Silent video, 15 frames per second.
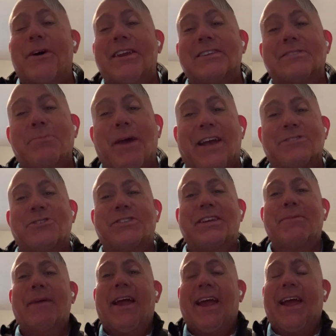It's Pastor
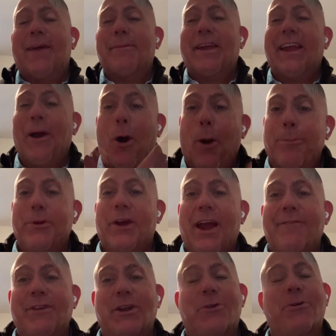Tim Hammy. Hope you're
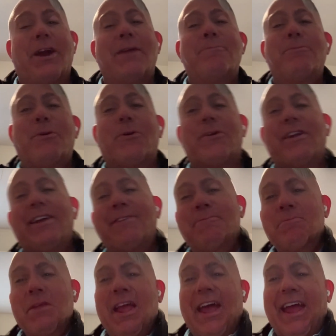having a great morning,
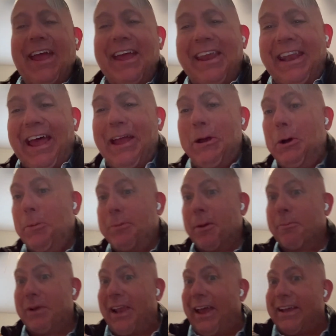and I hope you're
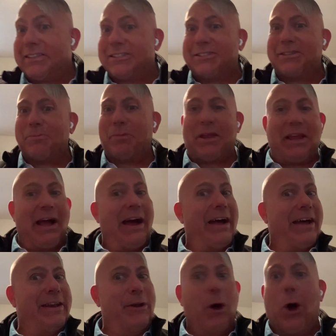blessed
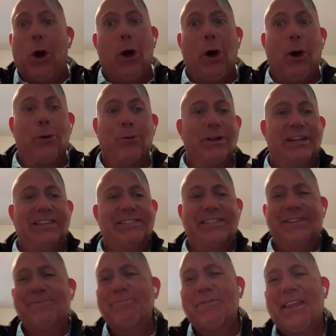beyond all reason.